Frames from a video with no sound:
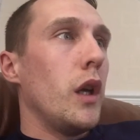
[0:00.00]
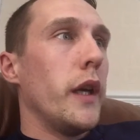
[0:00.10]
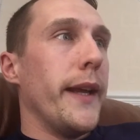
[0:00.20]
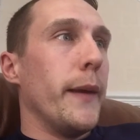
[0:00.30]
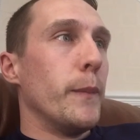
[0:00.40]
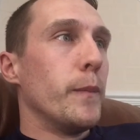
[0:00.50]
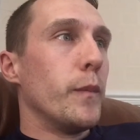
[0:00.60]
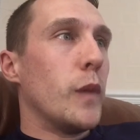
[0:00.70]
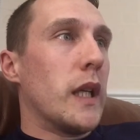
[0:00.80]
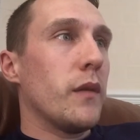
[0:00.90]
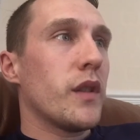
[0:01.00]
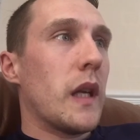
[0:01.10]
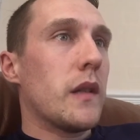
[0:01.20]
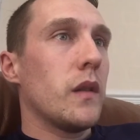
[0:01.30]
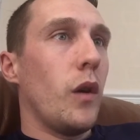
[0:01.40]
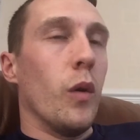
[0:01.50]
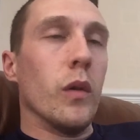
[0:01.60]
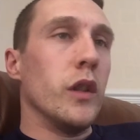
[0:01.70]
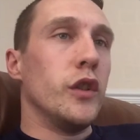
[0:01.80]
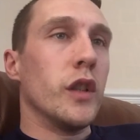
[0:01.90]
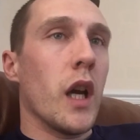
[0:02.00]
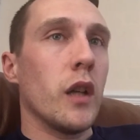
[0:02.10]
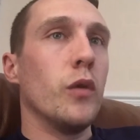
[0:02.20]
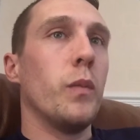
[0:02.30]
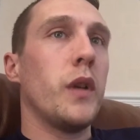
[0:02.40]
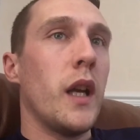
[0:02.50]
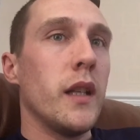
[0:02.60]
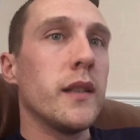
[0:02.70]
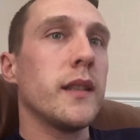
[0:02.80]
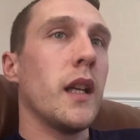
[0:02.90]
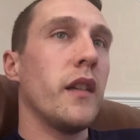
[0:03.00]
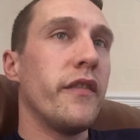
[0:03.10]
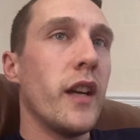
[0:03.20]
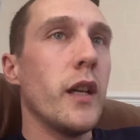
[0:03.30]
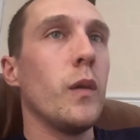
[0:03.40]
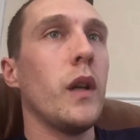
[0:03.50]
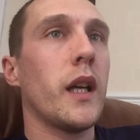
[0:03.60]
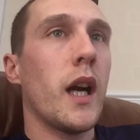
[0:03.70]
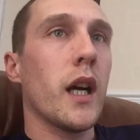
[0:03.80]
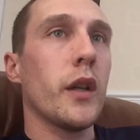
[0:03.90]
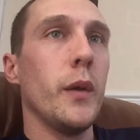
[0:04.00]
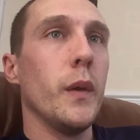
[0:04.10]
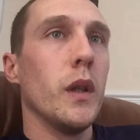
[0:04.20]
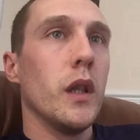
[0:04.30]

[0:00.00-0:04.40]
when they've said, oh, he's signed good players, Delafeu, Lukaku,